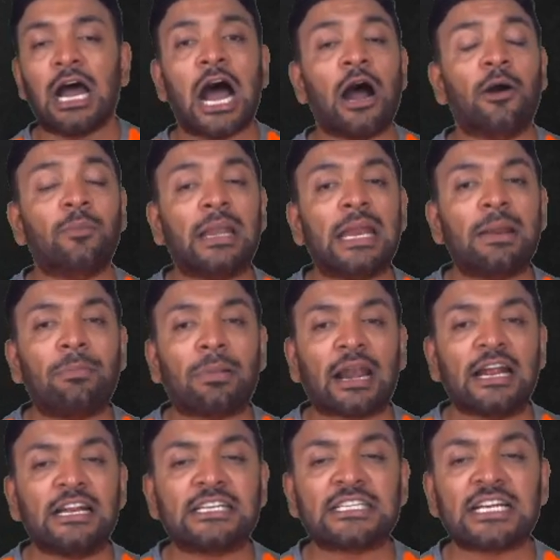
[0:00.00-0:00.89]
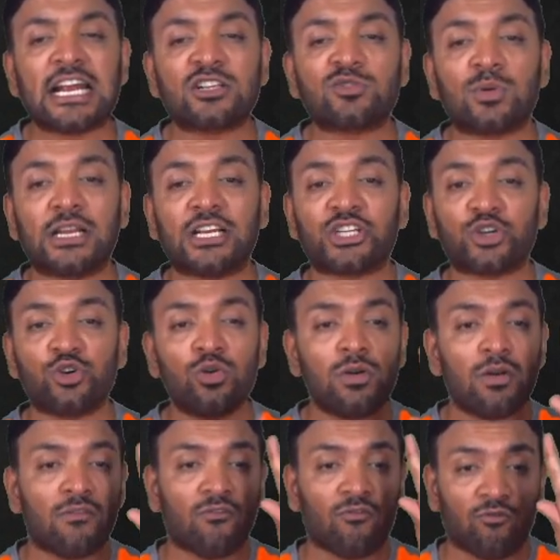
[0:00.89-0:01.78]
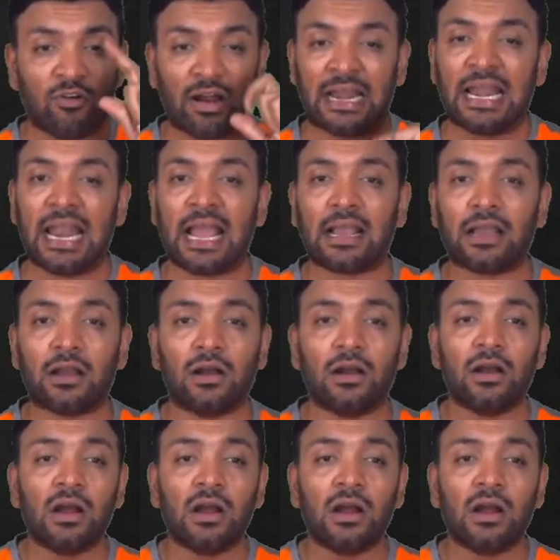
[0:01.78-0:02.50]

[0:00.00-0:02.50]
How many right shares were issued? 1 lakh.